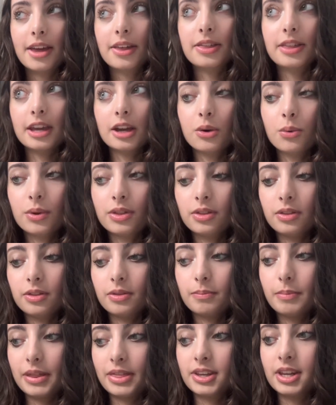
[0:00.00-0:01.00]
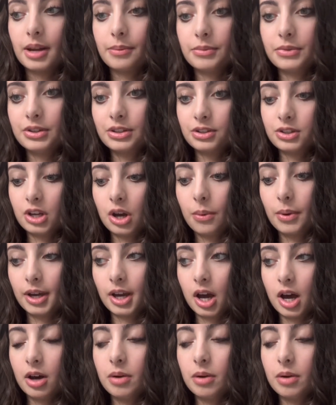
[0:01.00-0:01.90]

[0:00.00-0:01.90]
I think by the time this is going